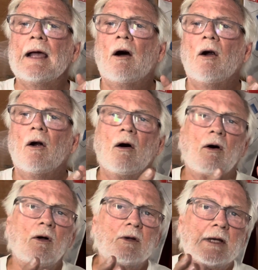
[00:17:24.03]
are
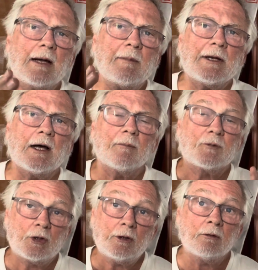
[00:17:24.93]
all coming up
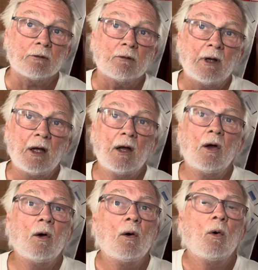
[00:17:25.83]
to,
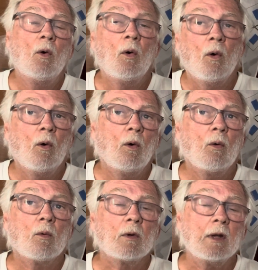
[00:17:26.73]

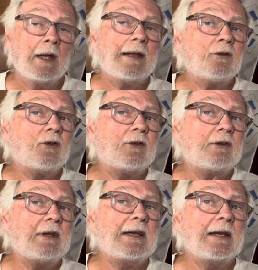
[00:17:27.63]
let's
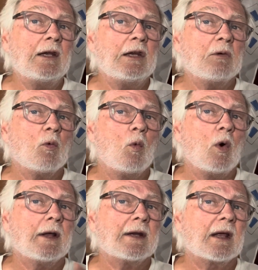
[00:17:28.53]
see
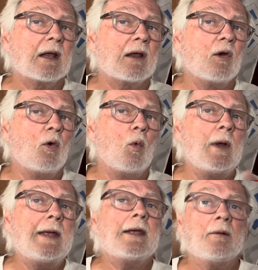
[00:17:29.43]
what
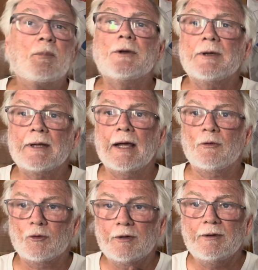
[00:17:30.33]
we can put
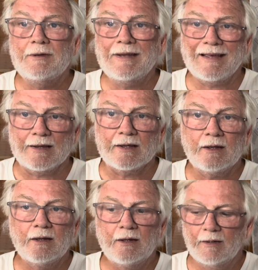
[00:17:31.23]
together
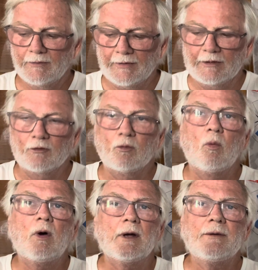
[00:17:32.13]
today that is,
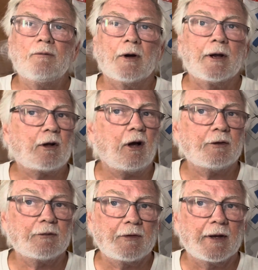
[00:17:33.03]
one, very
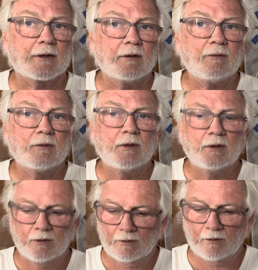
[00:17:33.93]
cost effective,
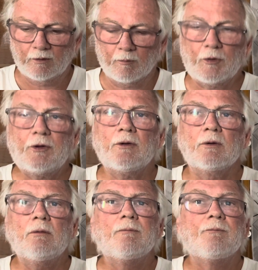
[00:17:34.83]
number
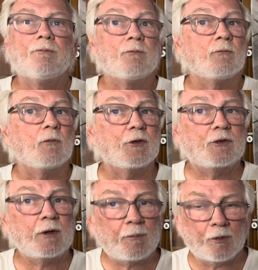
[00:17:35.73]
2, very
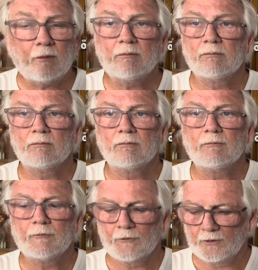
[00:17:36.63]
simple,
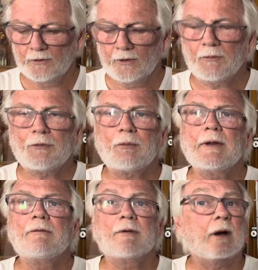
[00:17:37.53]
number
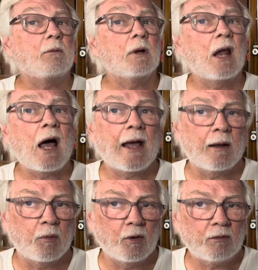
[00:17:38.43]
3, very
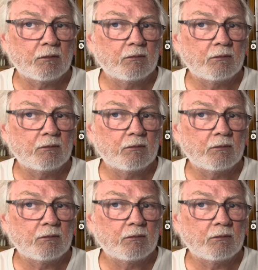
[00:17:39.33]
reliable,